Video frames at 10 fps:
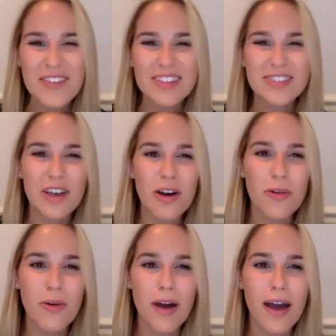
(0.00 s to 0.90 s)
So
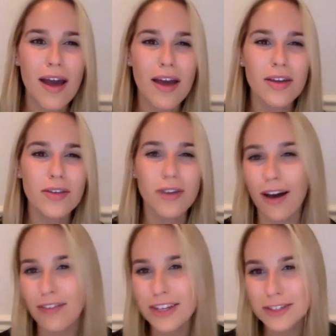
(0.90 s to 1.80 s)

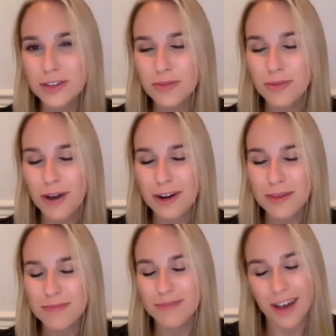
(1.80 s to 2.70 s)
obviously you brought
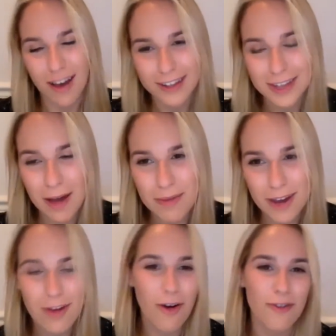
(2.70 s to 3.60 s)
up the hot
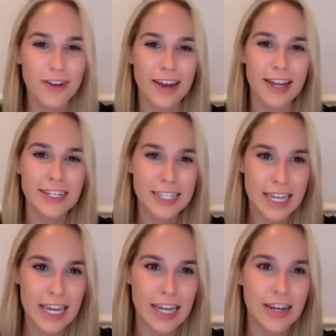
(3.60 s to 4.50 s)
topic,
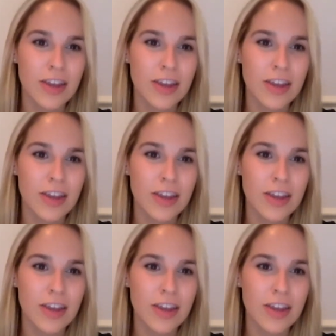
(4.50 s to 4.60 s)
COVID-19.